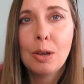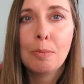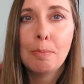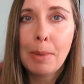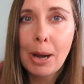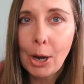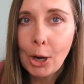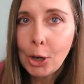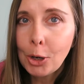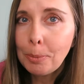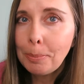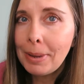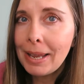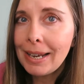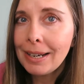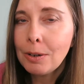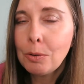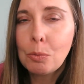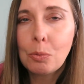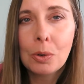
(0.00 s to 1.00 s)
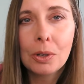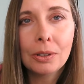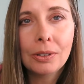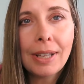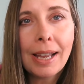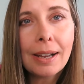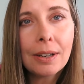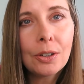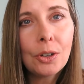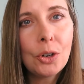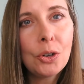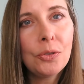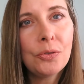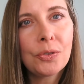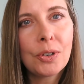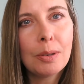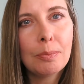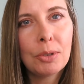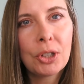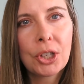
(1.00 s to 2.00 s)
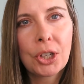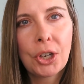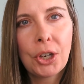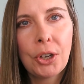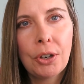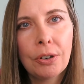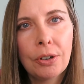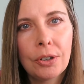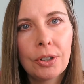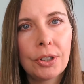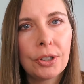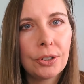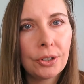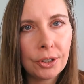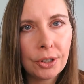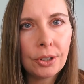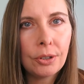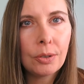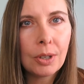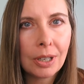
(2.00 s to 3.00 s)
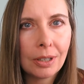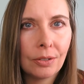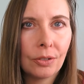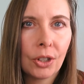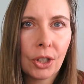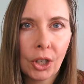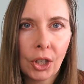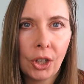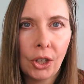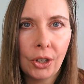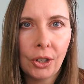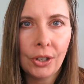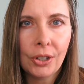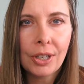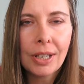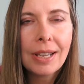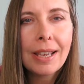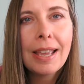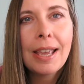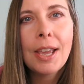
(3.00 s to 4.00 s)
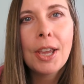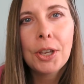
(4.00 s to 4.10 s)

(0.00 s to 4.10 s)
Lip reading: Merrick Bank will not go from secured to unsecured.